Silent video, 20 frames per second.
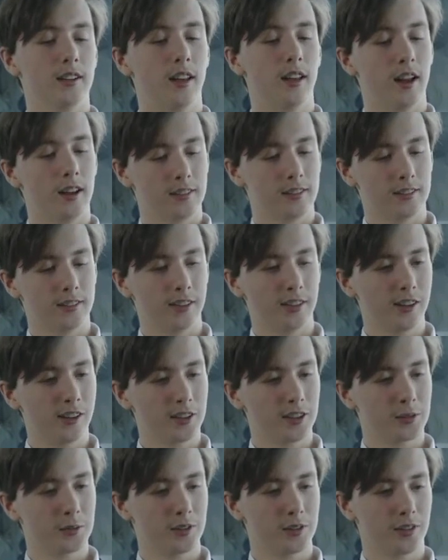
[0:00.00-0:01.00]
Last year
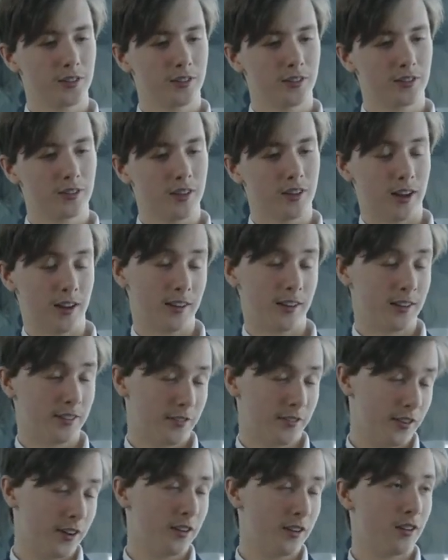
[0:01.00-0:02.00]
it was a
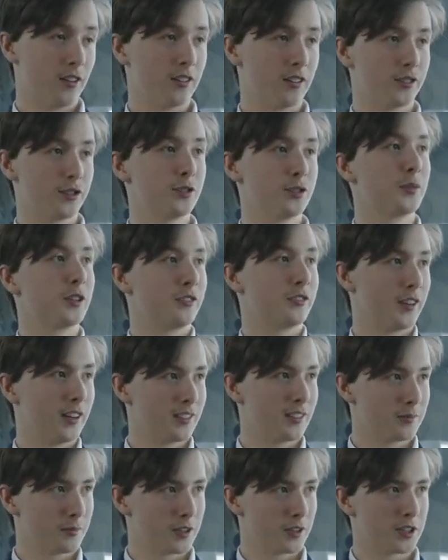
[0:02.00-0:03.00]
thing called
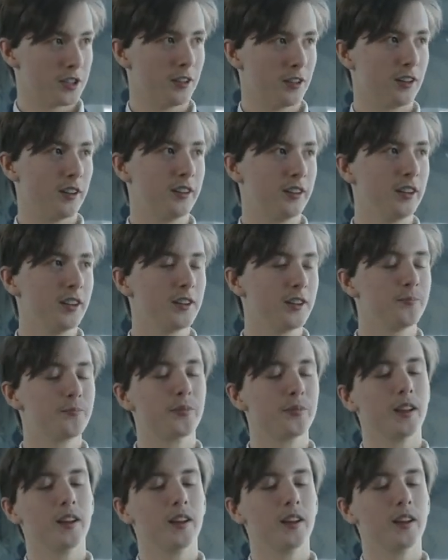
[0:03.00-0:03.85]
supervised machine learning.